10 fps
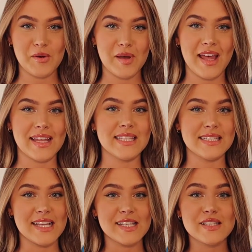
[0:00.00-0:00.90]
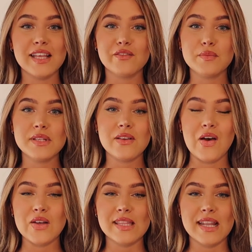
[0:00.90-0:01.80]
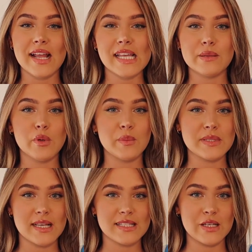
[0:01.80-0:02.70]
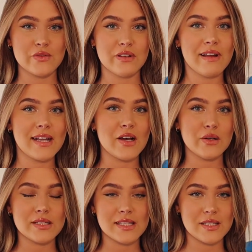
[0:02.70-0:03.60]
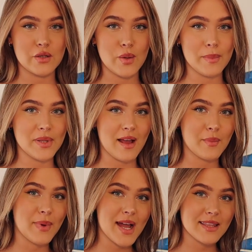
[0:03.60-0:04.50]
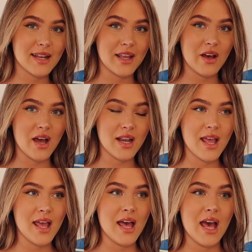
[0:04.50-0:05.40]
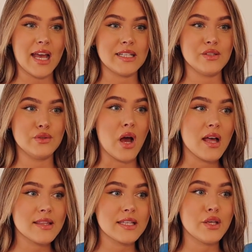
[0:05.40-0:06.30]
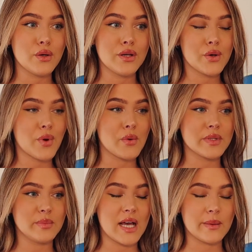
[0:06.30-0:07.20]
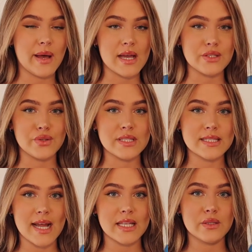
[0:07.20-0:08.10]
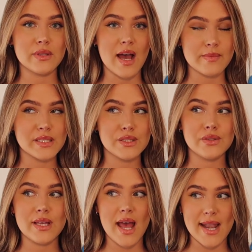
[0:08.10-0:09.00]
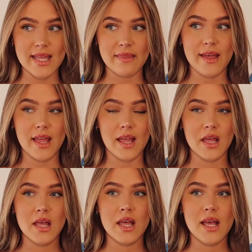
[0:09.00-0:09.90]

Okay, and the next thing from this haul that I am obsessing over right now is this little black bag that I got. I do not think you can go wrong with the black bag. You can style it with absolutely anything.